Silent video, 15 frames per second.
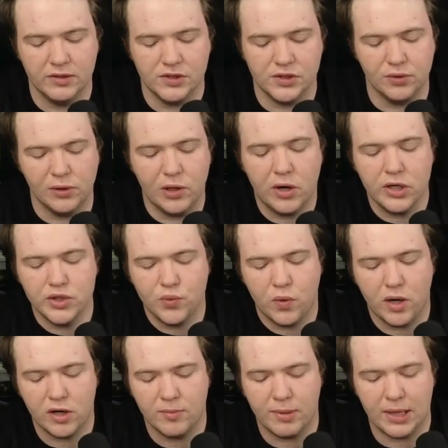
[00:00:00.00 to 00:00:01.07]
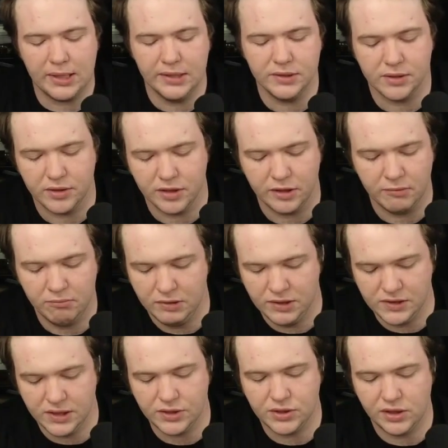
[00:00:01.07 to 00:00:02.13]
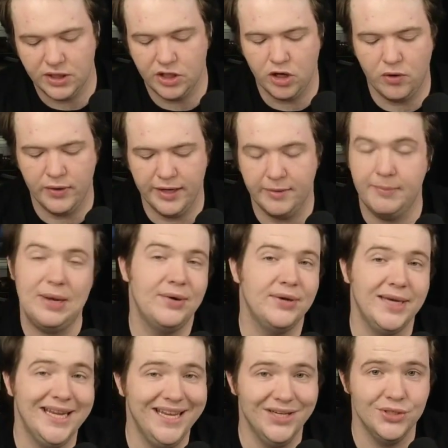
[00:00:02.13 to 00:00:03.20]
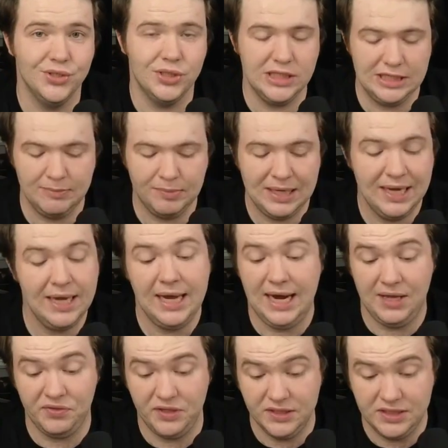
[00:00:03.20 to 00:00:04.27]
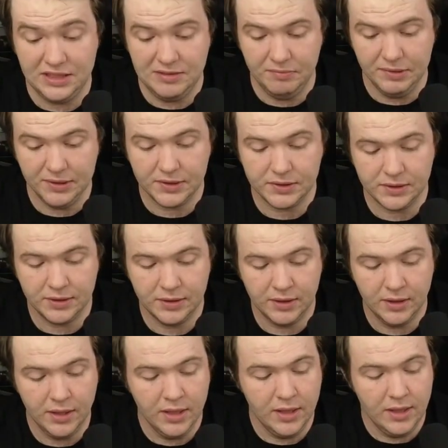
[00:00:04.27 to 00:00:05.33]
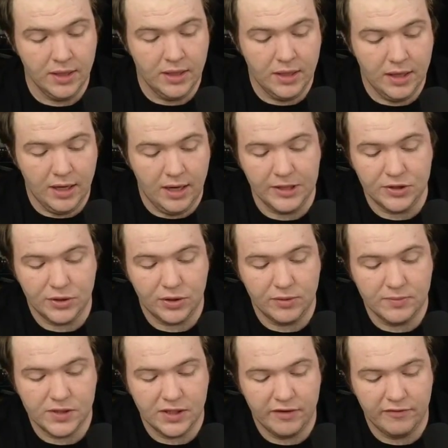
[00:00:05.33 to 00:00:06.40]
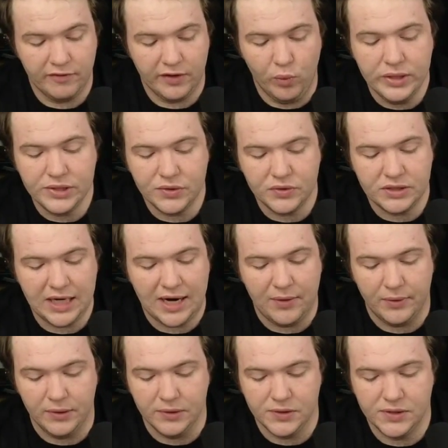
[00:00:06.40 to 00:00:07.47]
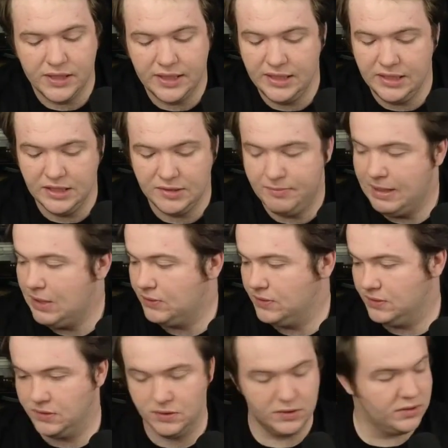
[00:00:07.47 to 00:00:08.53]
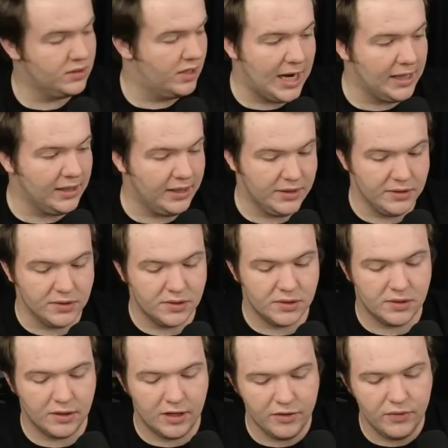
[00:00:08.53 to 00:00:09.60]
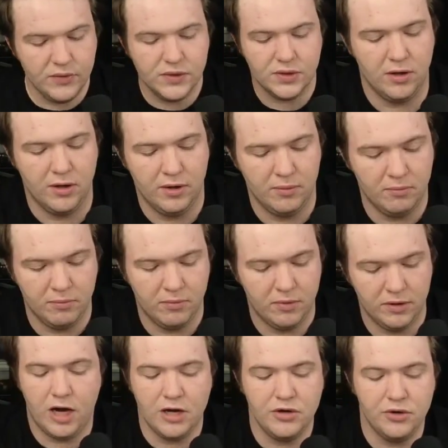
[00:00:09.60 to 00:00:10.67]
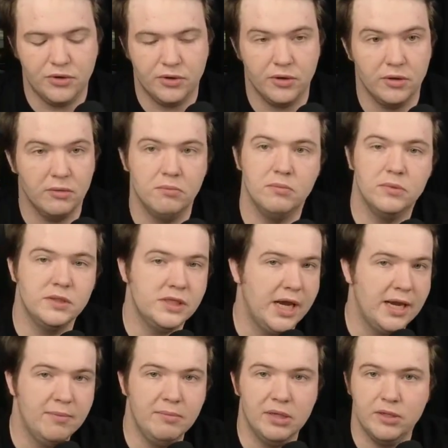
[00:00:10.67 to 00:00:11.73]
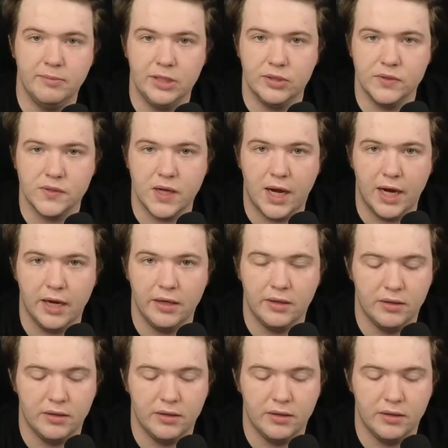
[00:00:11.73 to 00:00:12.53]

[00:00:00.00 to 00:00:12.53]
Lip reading: So large water bodies are going to essentially go in about an inch deep at the deepest. In terms of wizard towers, cities, mountains, islands, those are under 10 millimeters high.